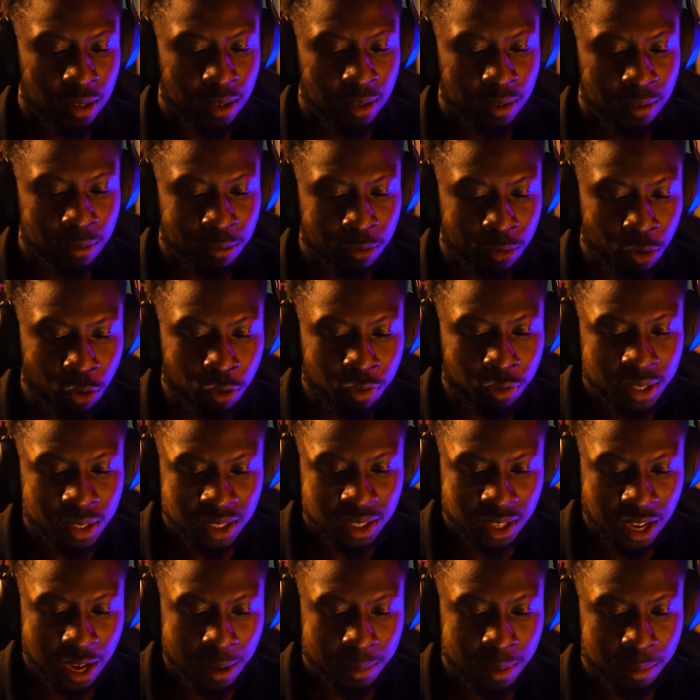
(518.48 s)
over
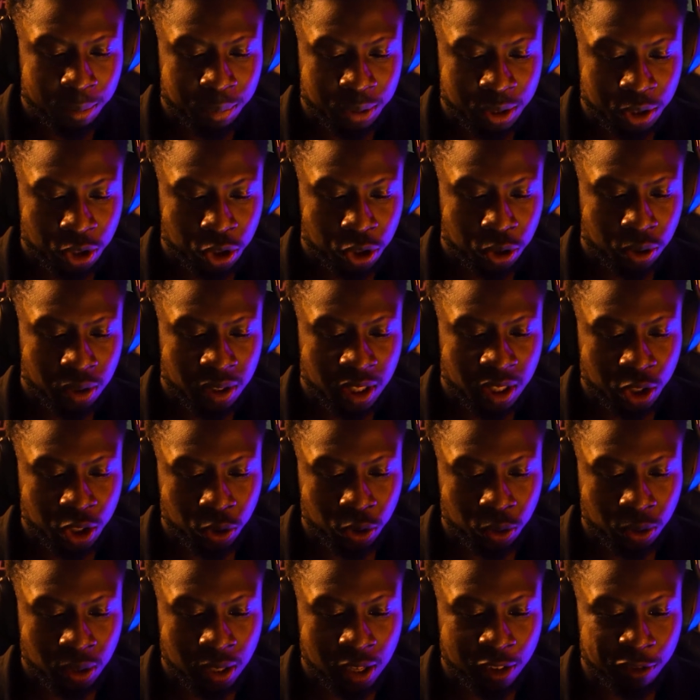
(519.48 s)
time, I'm pretty sure there
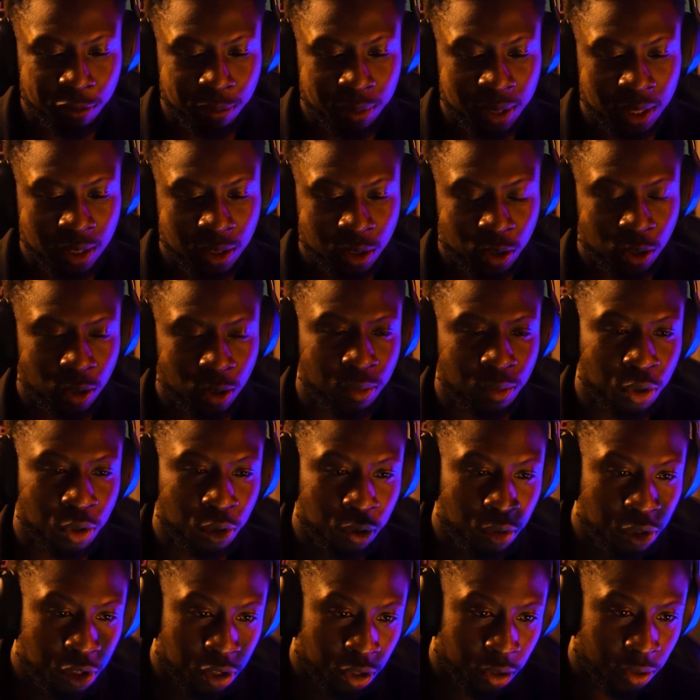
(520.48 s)
should have been some
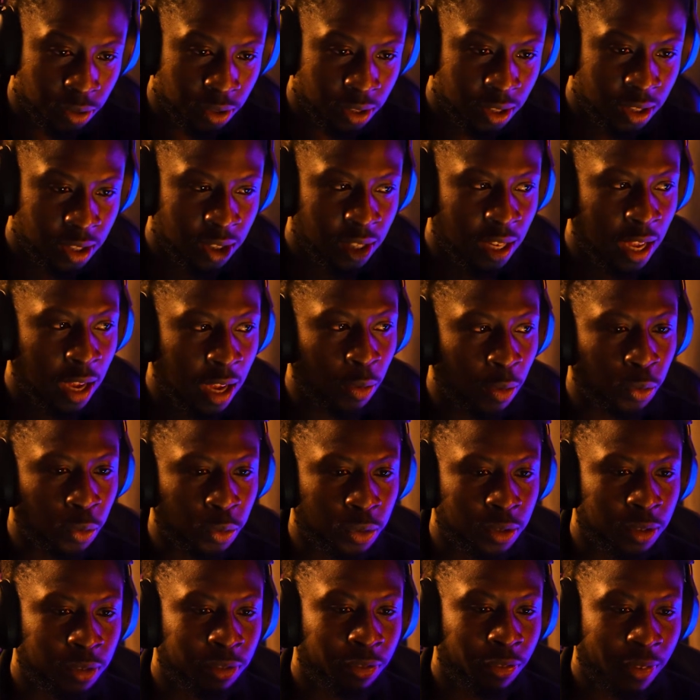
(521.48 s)
unions that
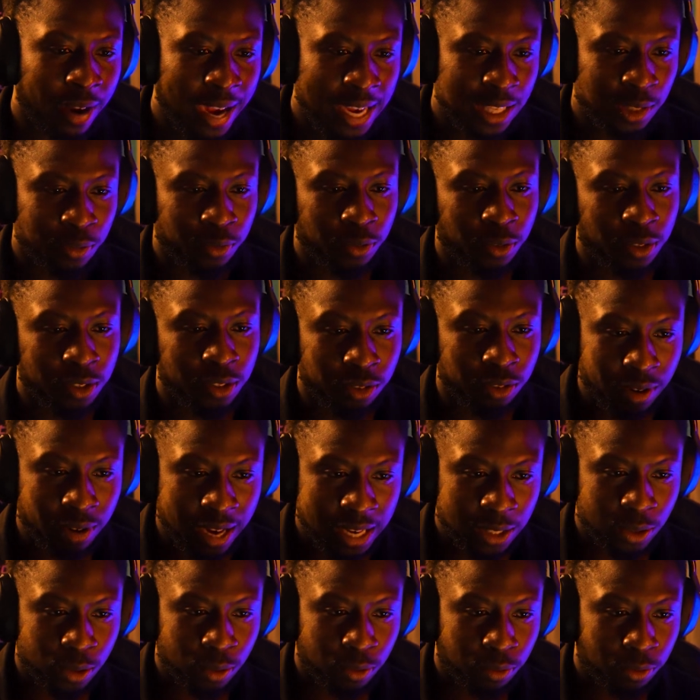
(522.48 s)
would fight for the
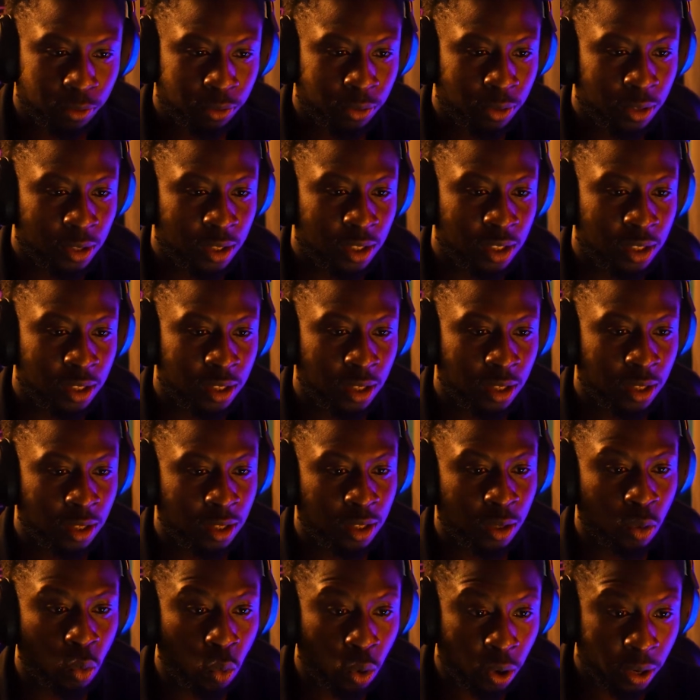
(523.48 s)
rights of
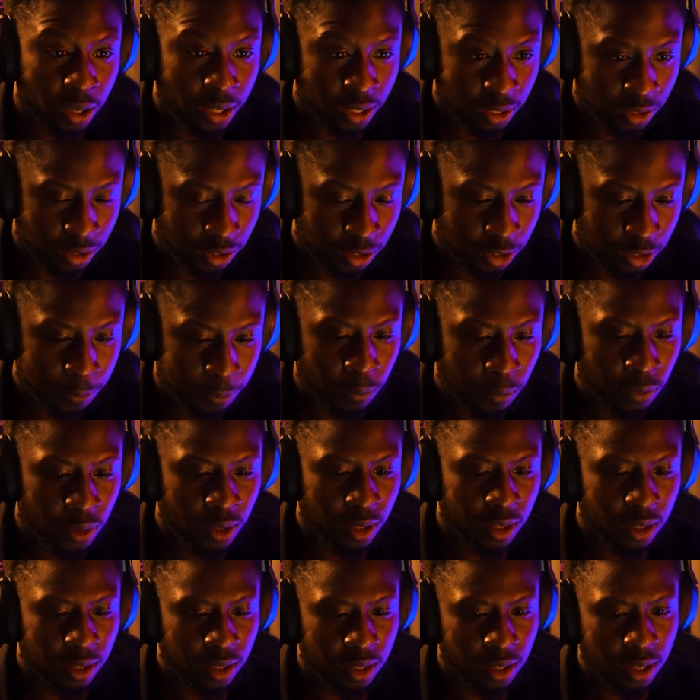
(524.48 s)
the workers.
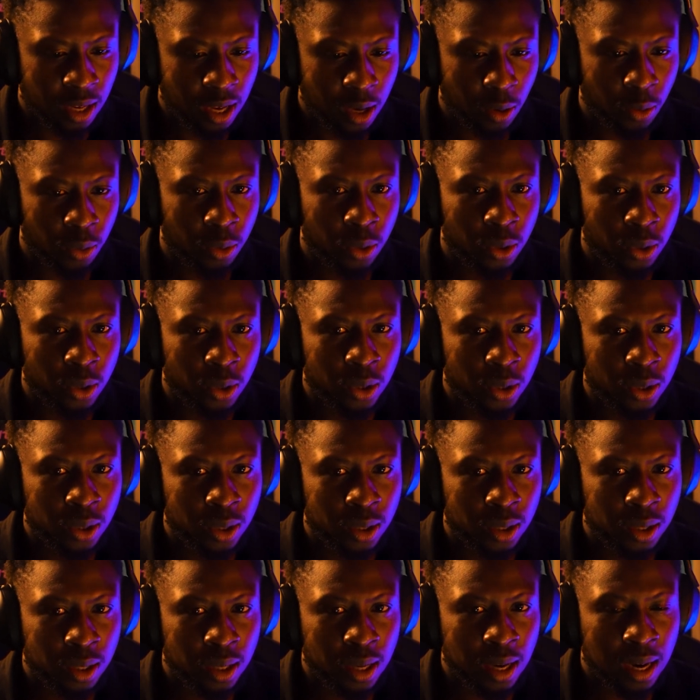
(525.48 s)
Now,
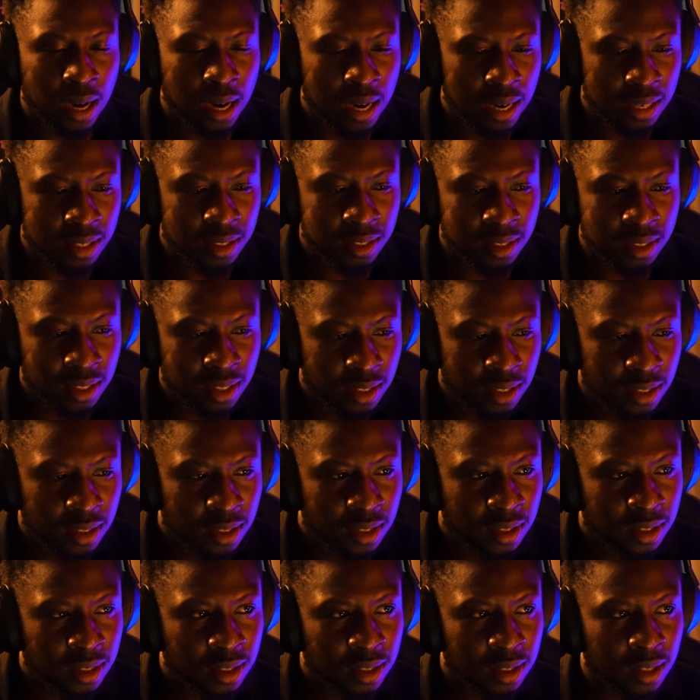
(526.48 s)
are
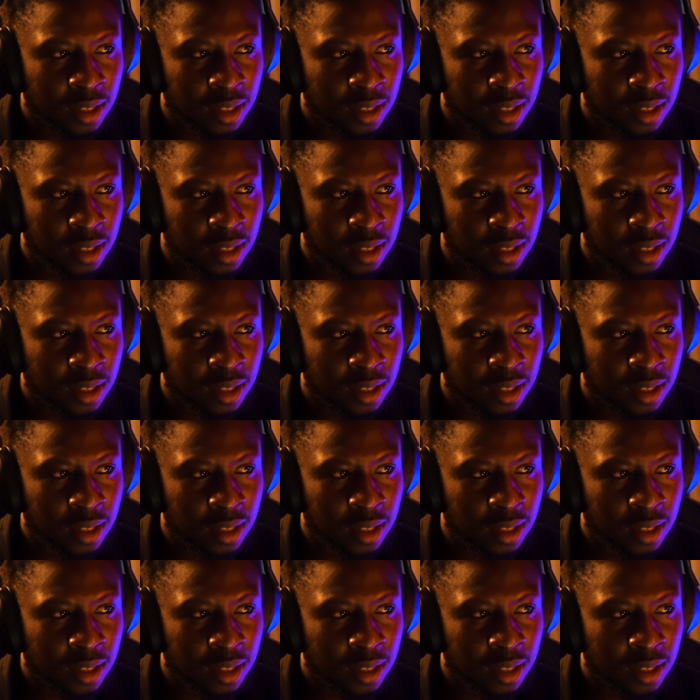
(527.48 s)
these